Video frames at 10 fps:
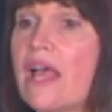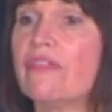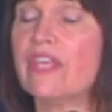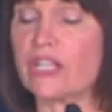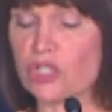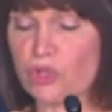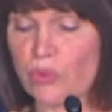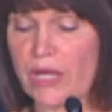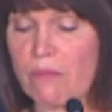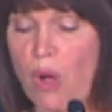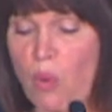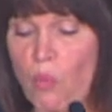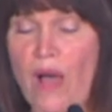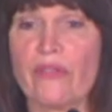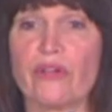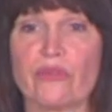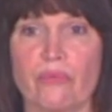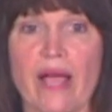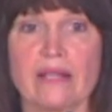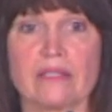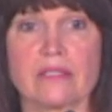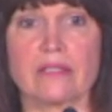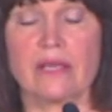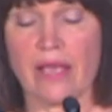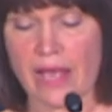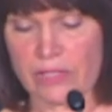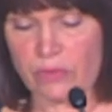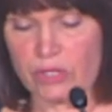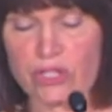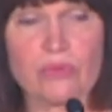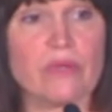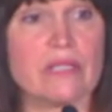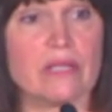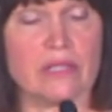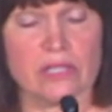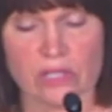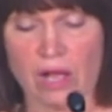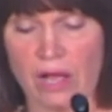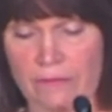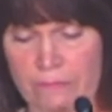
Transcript: the extreme weather threats, as we just recently saw